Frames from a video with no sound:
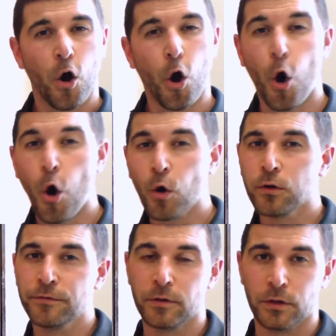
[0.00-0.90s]
all
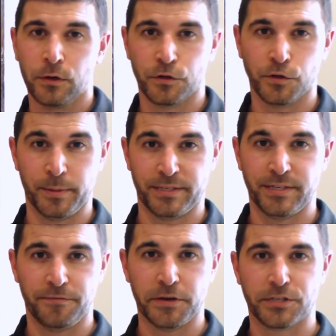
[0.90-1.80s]
of the little
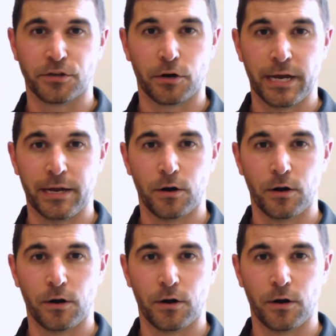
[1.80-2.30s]
specifics are hit